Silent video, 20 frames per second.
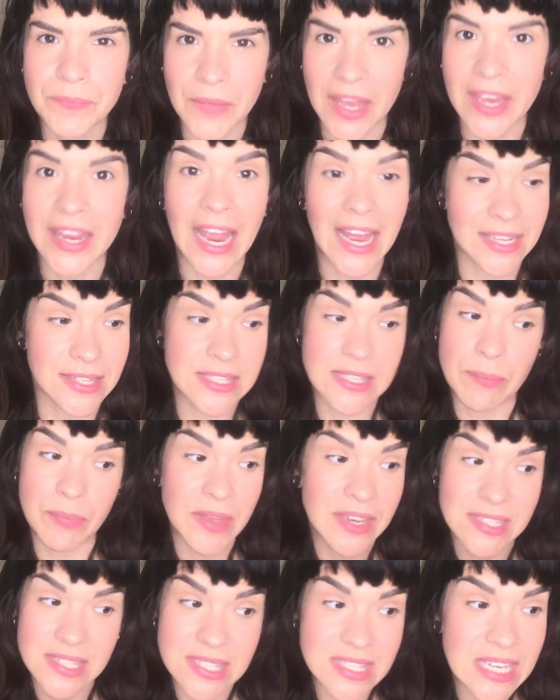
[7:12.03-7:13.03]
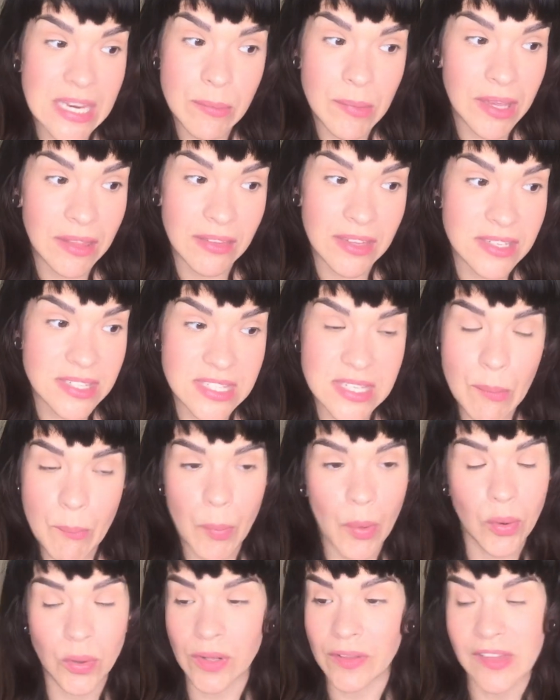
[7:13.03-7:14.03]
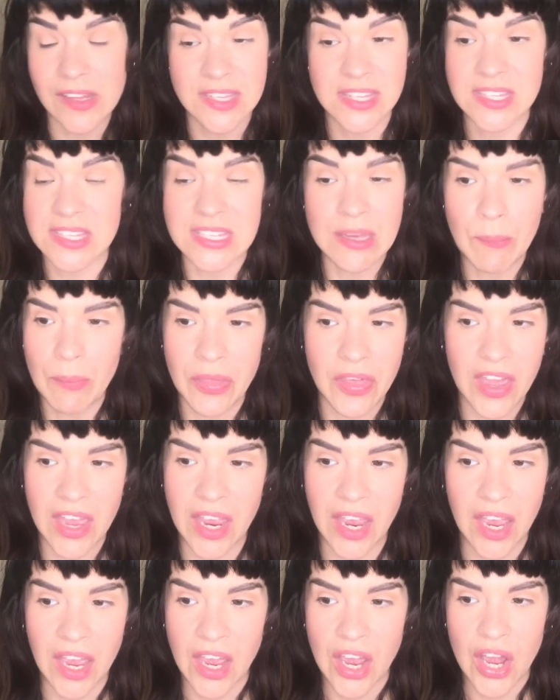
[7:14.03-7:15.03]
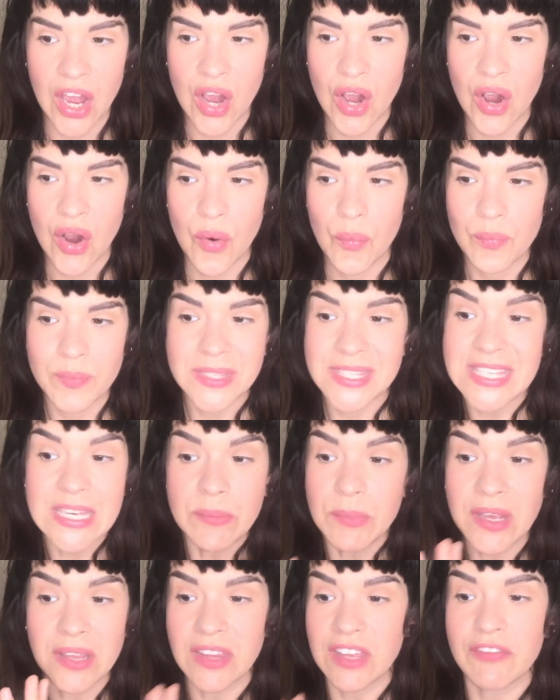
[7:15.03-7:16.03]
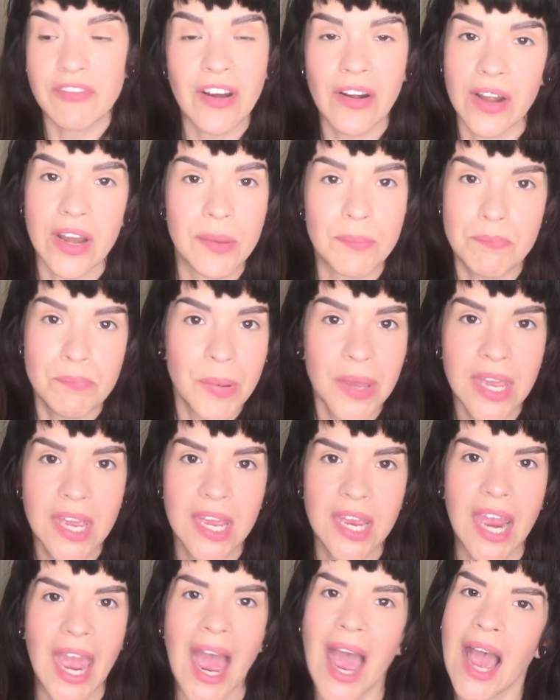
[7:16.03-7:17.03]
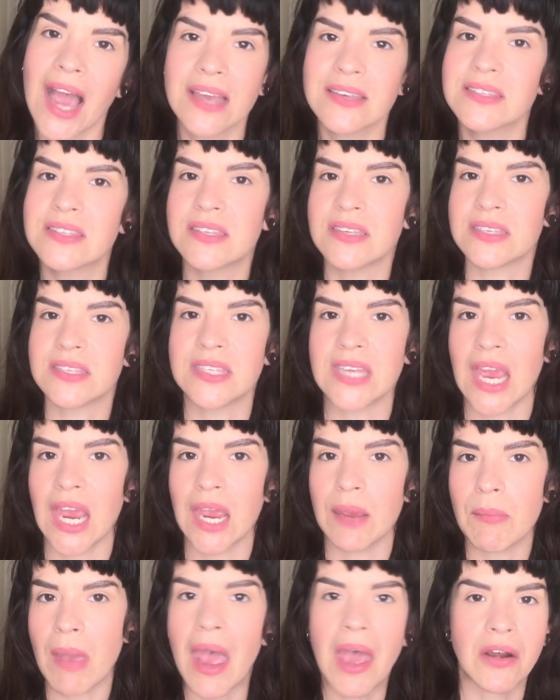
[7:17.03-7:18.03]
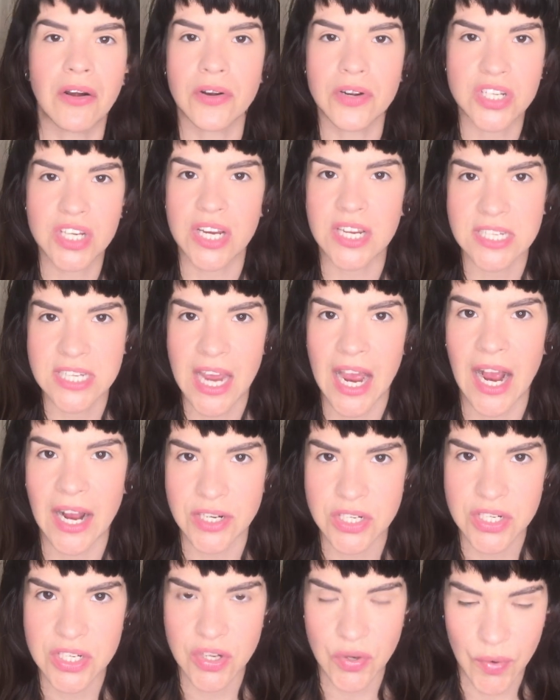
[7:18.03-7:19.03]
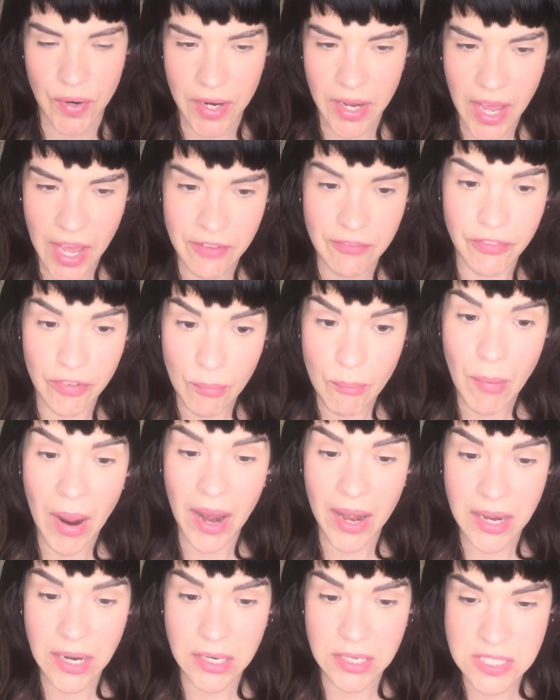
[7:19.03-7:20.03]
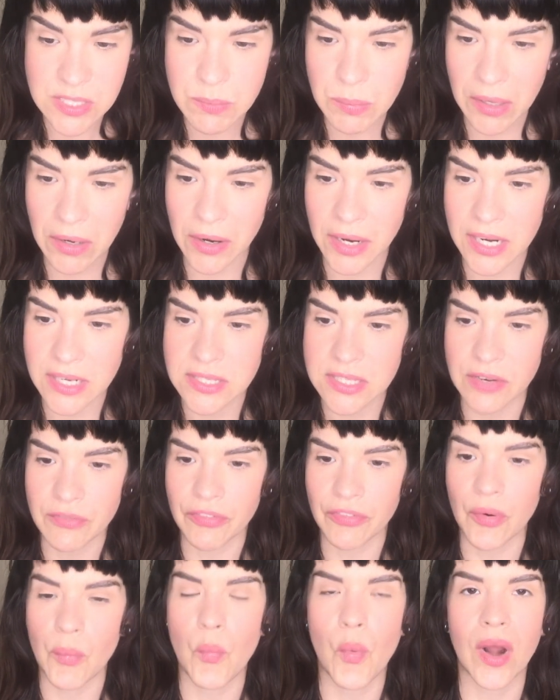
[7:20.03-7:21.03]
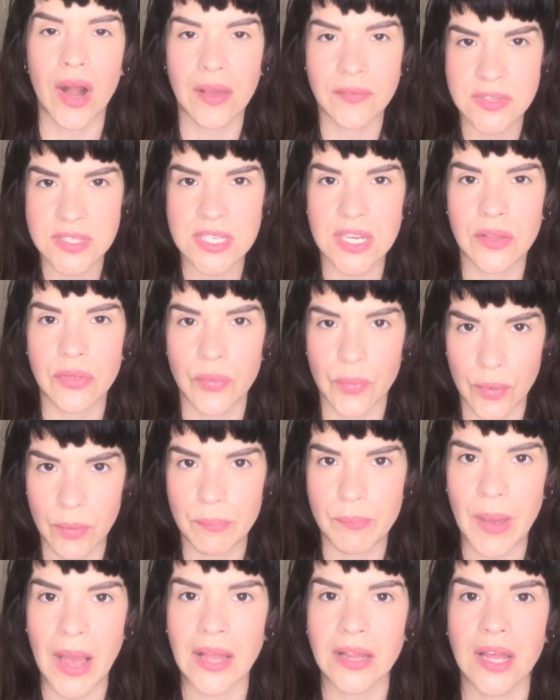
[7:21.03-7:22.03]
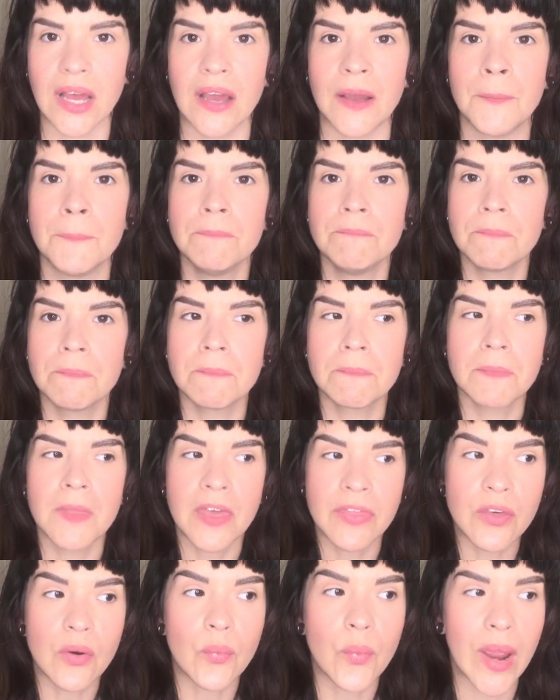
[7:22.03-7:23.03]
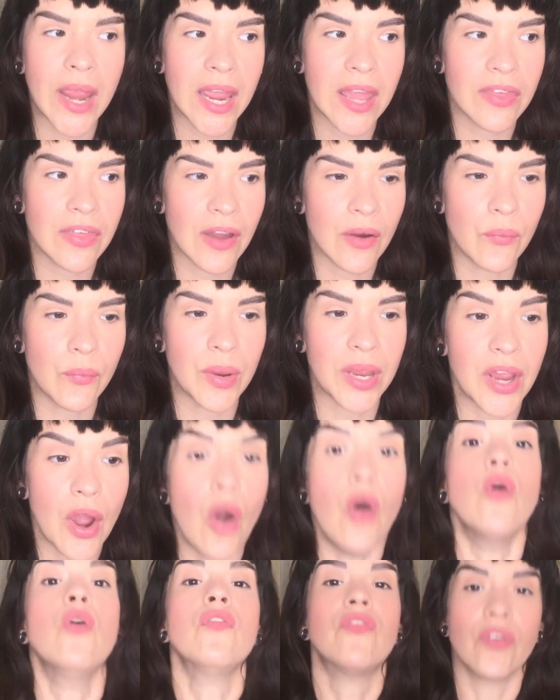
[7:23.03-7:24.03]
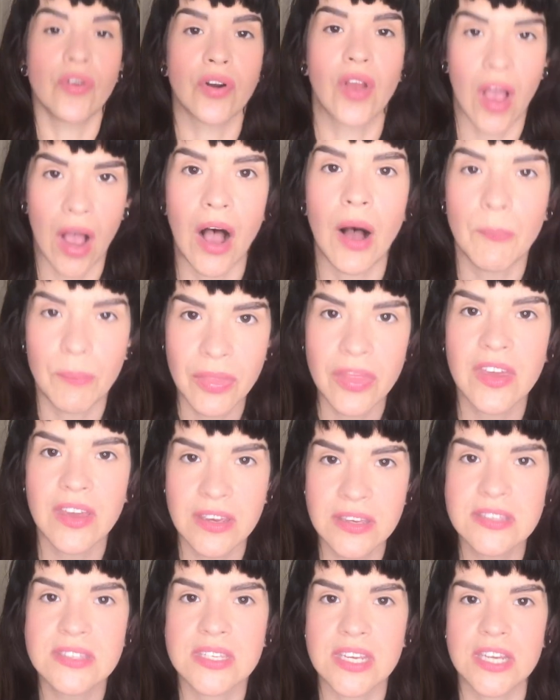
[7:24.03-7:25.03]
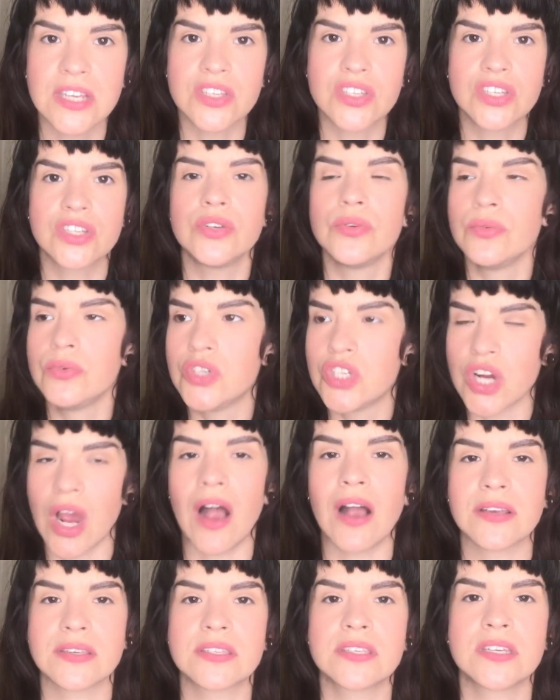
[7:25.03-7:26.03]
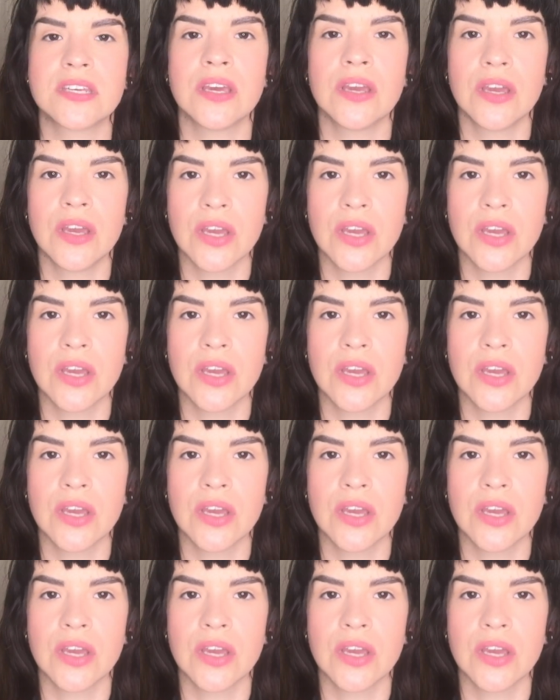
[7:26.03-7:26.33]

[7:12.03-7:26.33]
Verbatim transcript: Again, something seemingly simple and then something seemingly very big has the same energy attached to it. And from my experience and from what I've seen through Bella, the way that we overcome this is to just